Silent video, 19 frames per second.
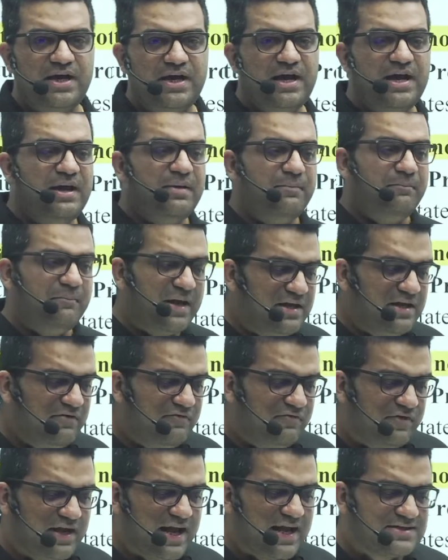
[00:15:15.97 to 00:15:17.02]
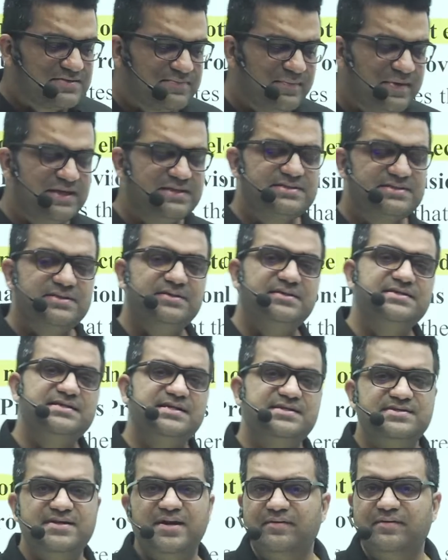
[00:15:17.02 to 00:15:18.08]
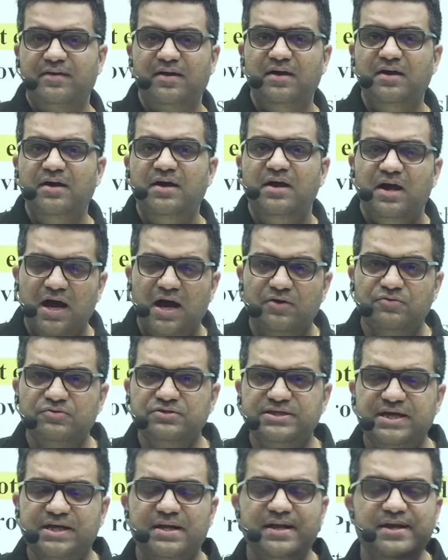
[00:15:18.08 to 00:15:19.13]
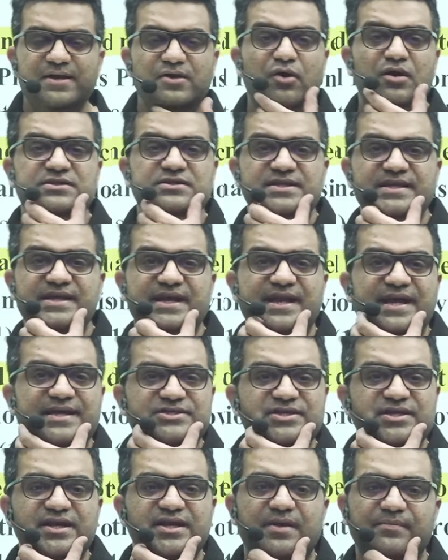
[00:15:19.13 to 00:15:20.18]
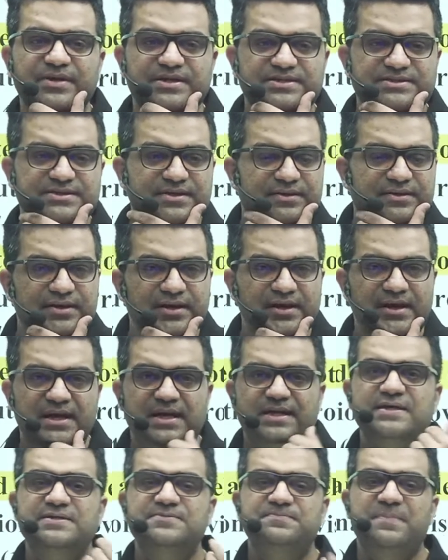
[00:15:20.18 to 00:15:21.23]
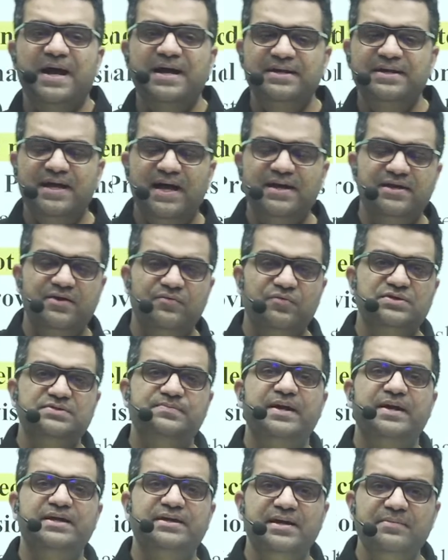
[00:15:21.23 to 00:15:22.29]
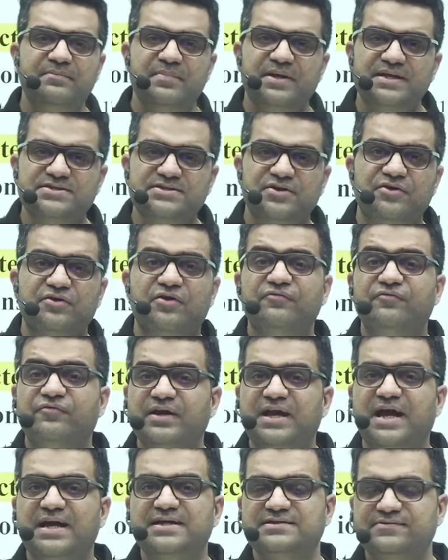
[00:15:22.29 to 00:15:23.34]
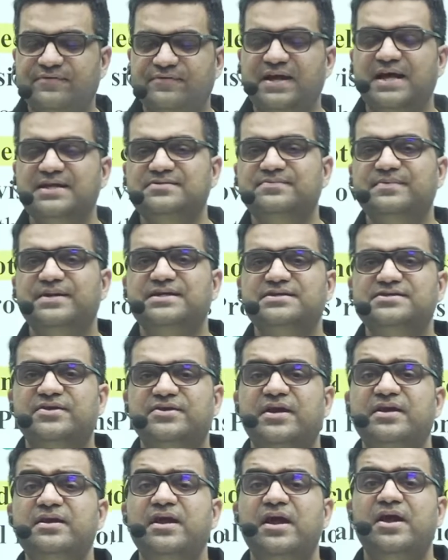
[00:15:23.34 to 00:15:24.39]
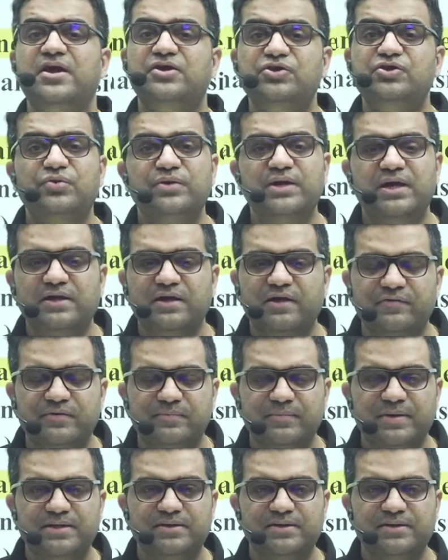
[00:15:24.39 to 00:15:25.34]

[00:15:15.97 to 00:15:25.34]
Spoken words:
Many finance ministers, etc. Arun Jaitley lost the election in Amritsar. Despite that, he was made the Minister of Finance, Finance Minister in Union Government.